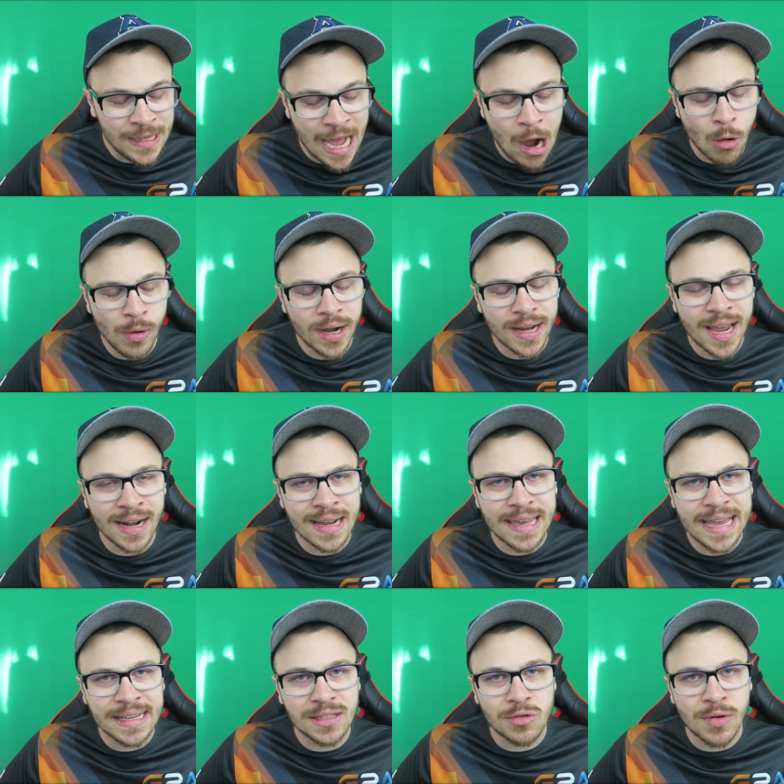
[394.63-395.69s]
Now we're gonna
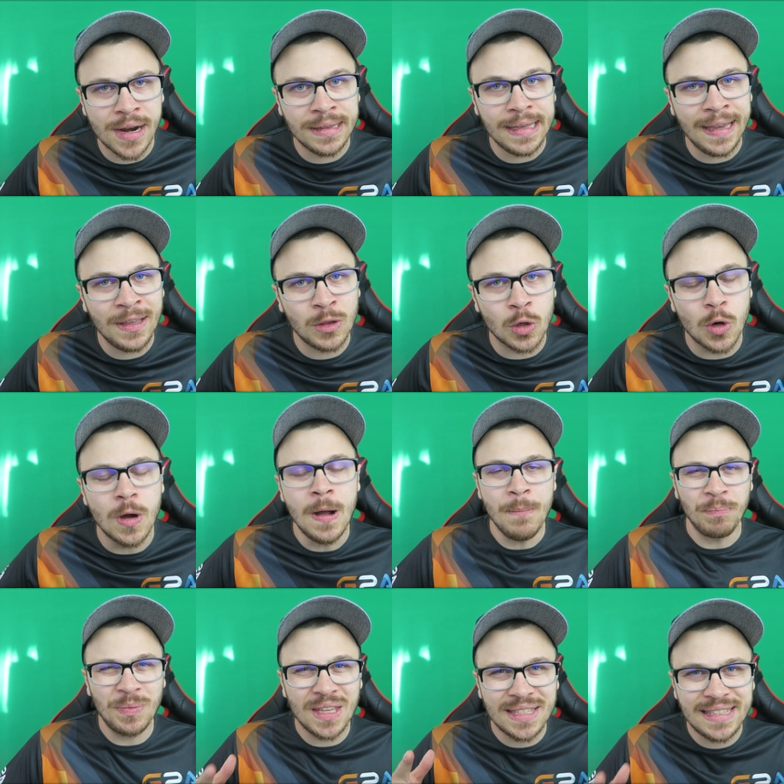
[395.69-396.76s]
get straight into
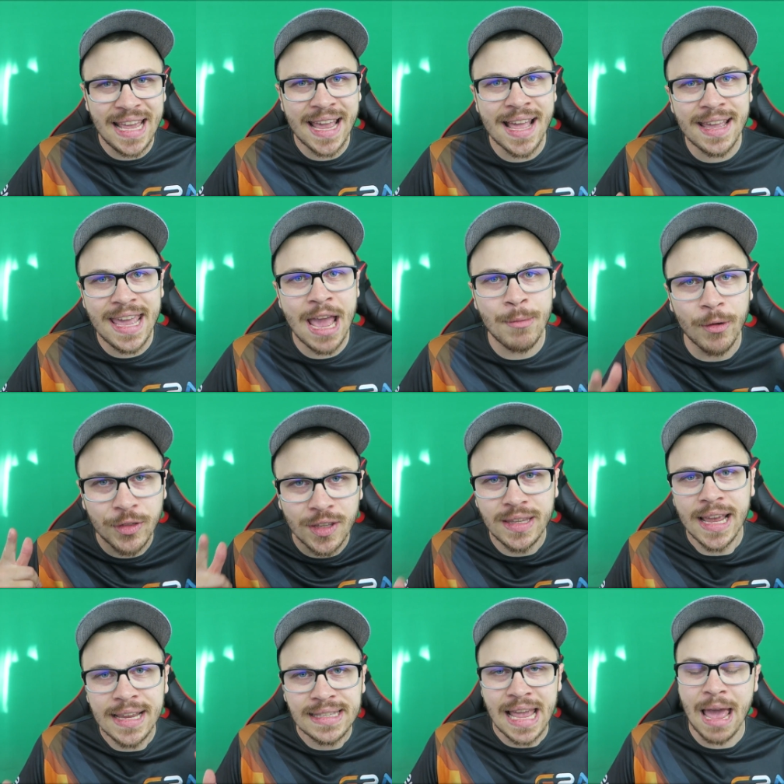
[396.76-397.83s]
the second game of
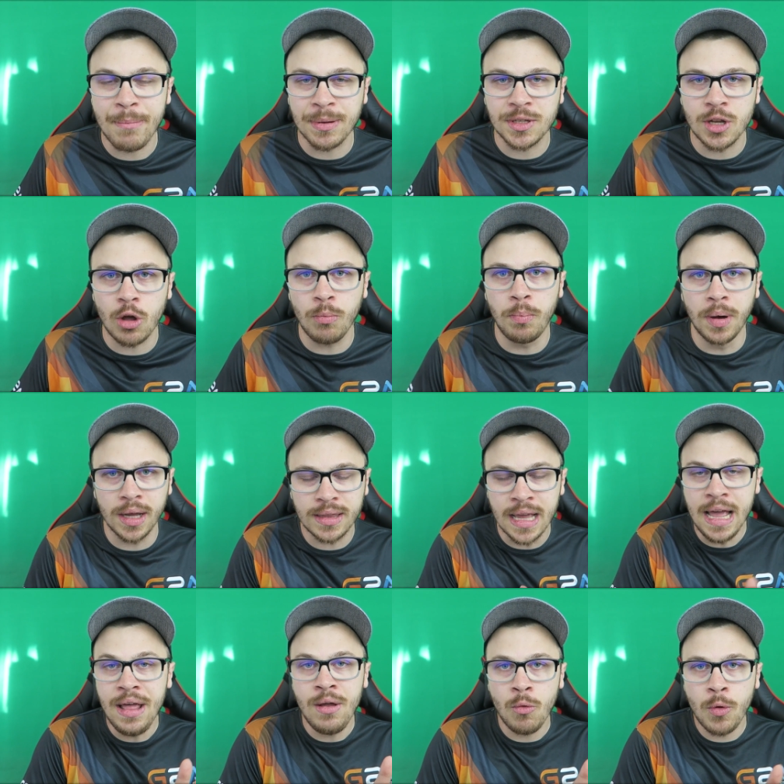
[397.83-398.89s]
today's episode, but
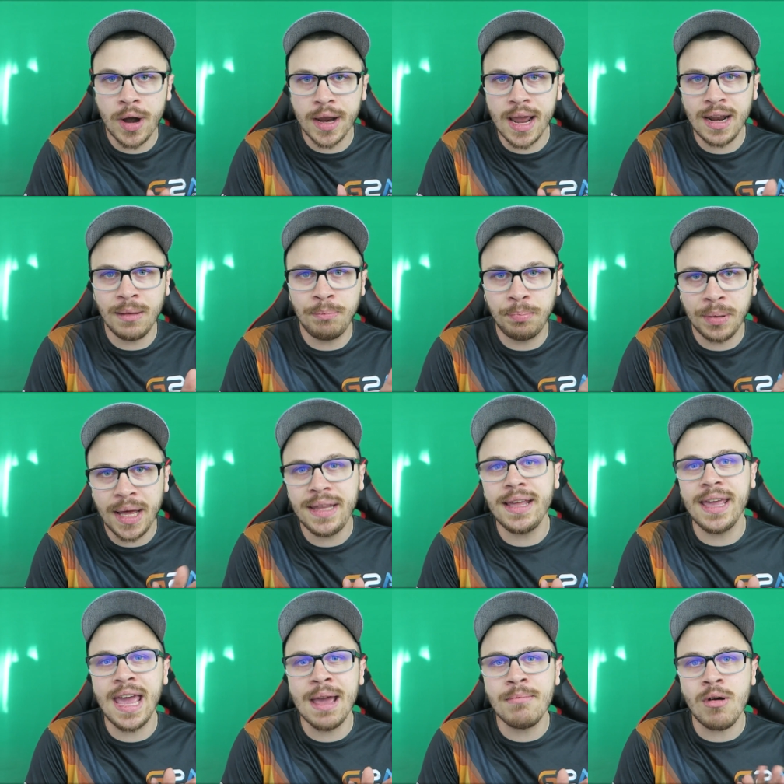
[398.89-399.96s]
we're gonna play
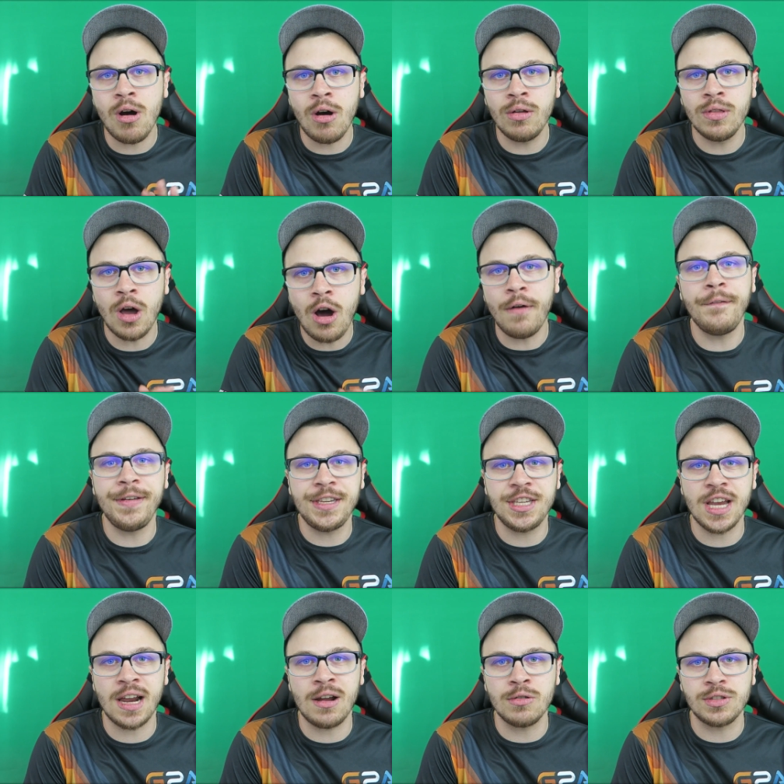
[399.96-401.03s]
the game on Ovi's
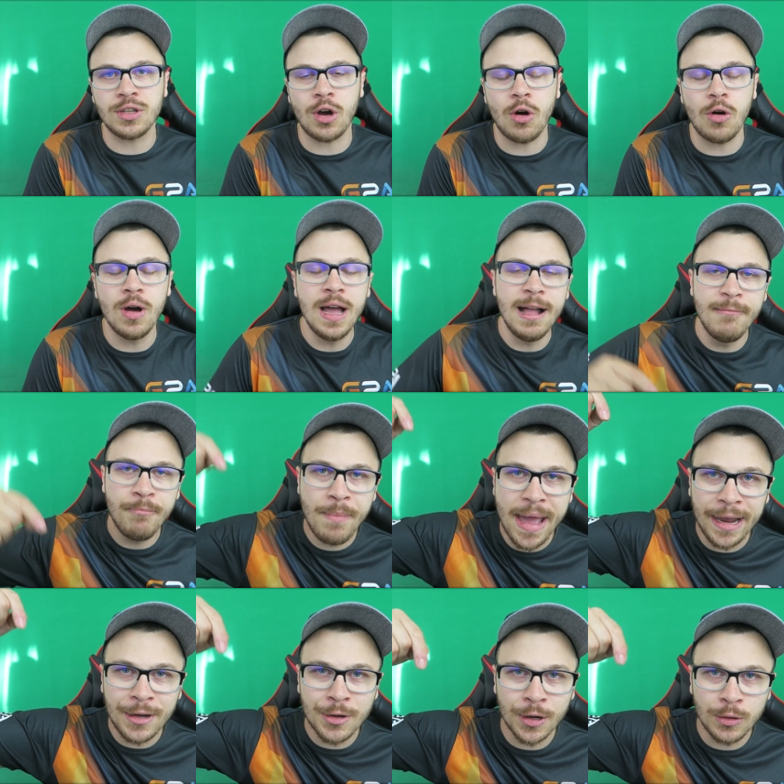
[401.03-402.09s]
channel, so
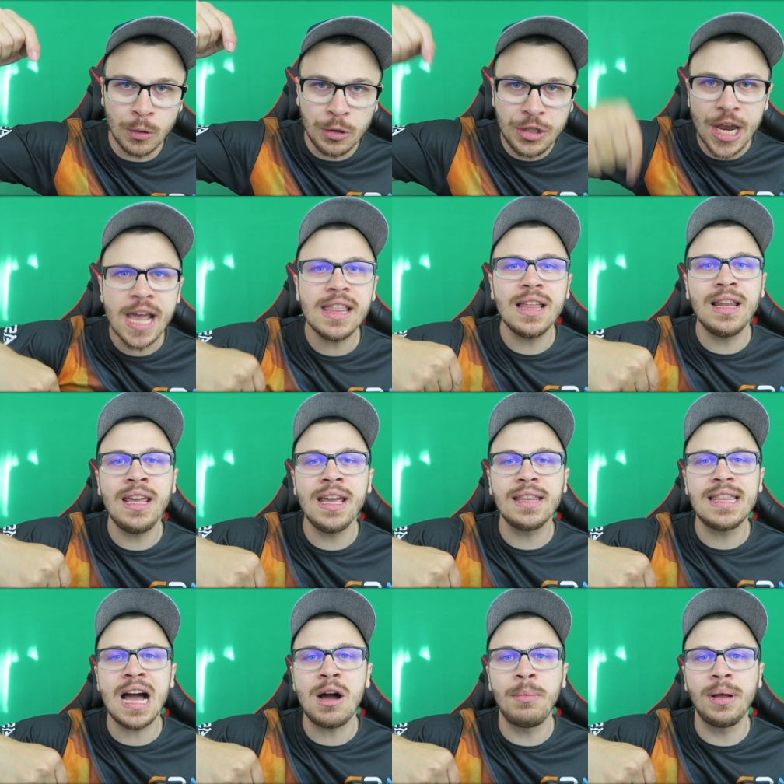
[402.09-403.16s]
make sure to check the
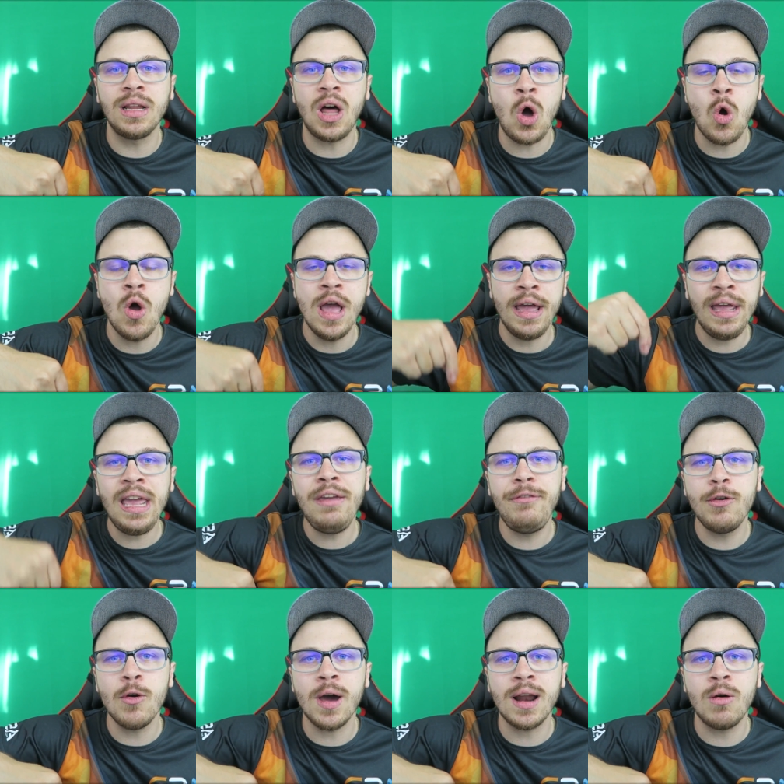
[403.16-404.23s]
link down below
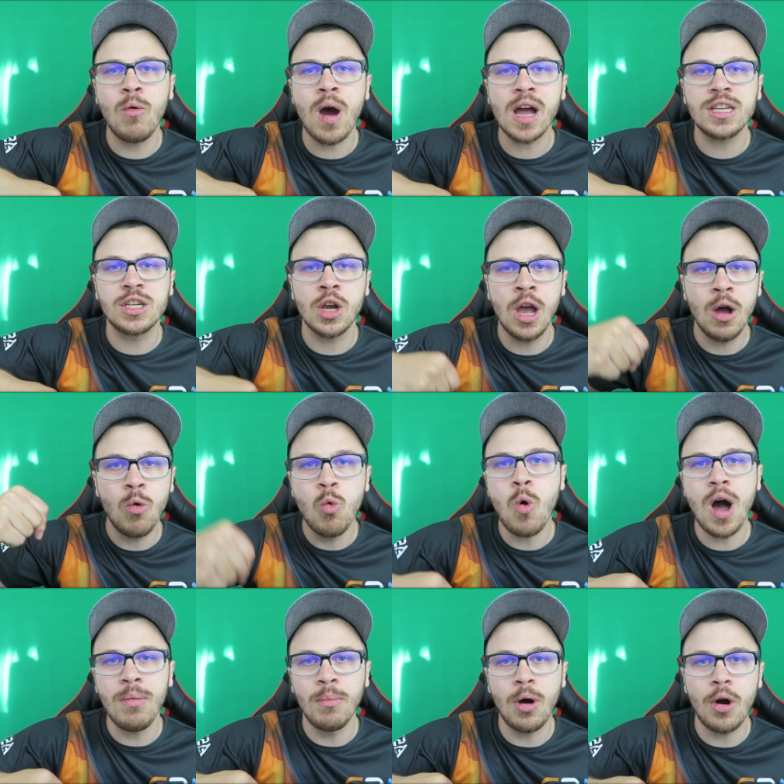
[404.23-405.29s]
if you wanna watch
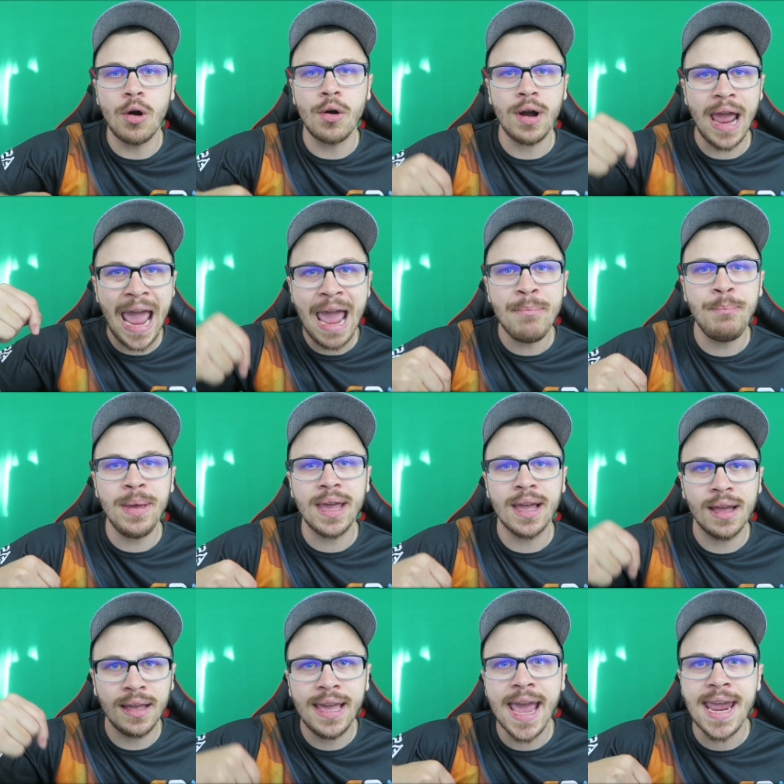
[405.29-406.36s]
one more epic
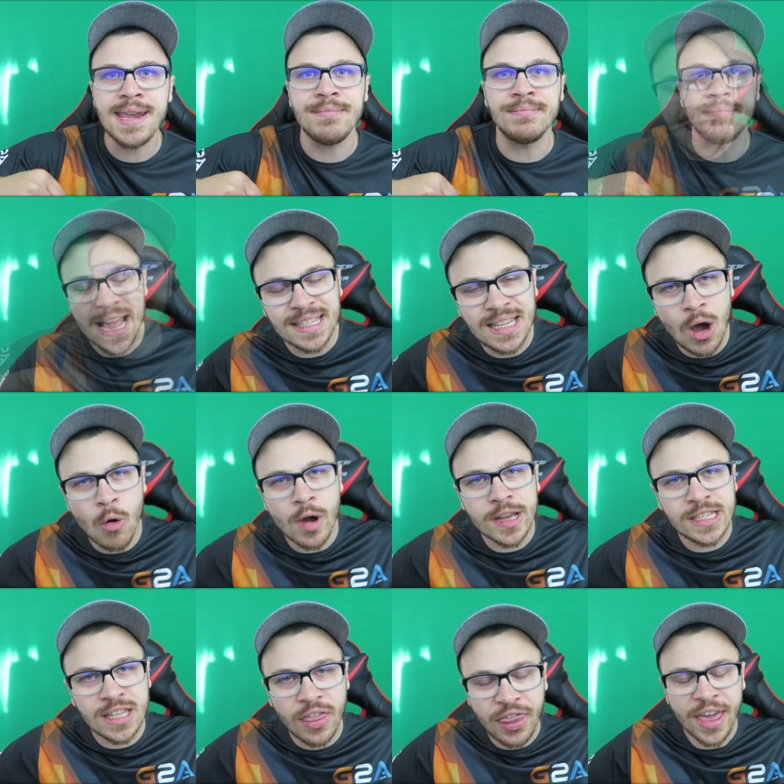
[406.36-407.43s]
game. As
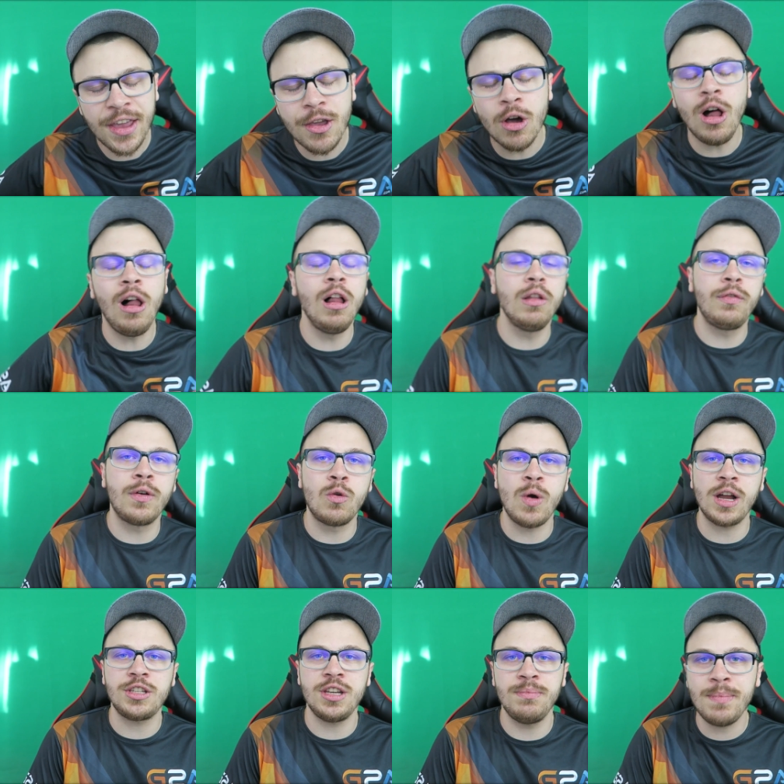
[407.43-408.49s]
always, thank you all for
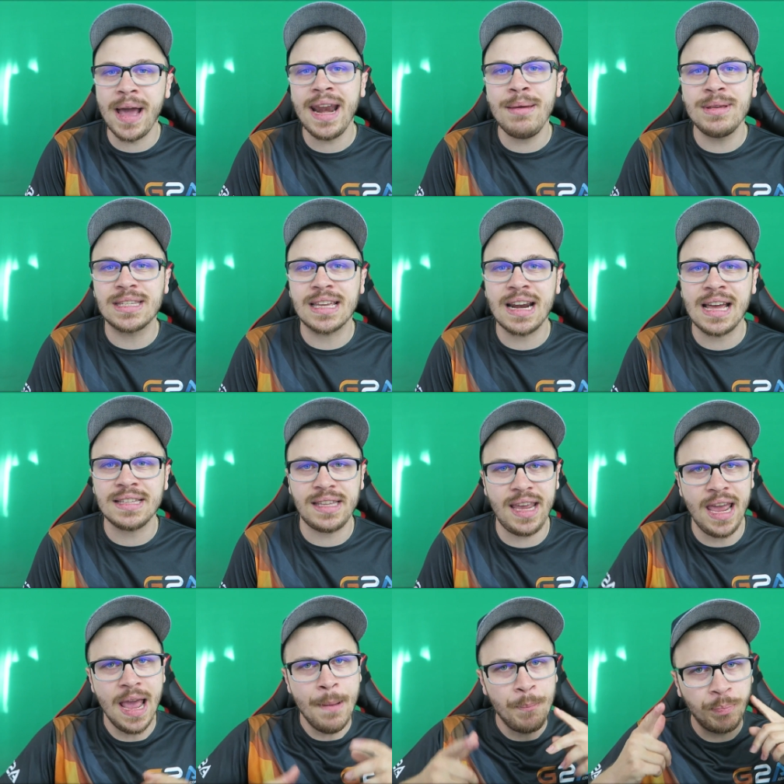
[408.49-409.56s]
watching. My name is Krassi.